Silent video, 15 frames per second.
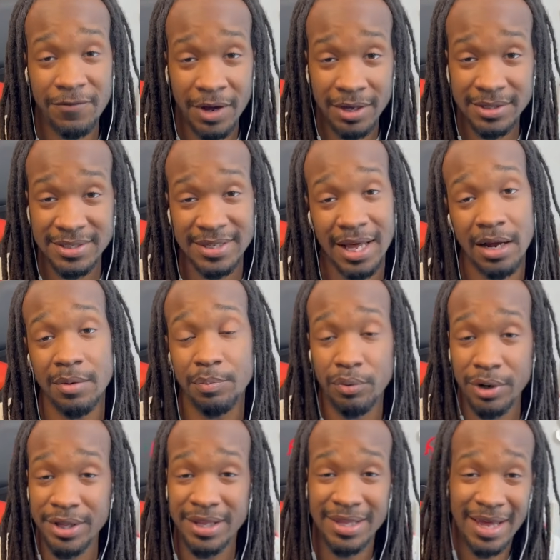fucks that are
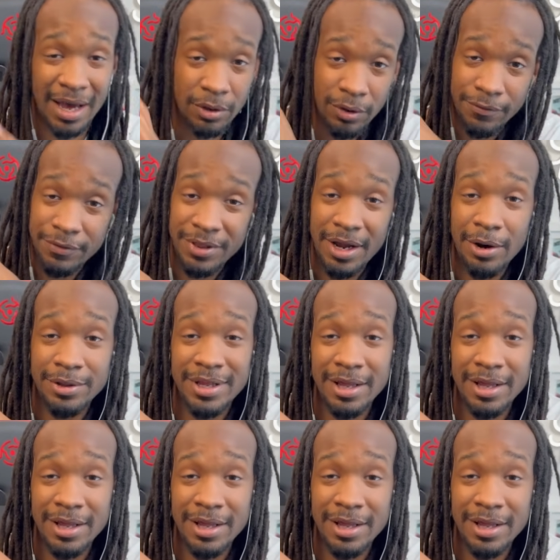breathing out over there in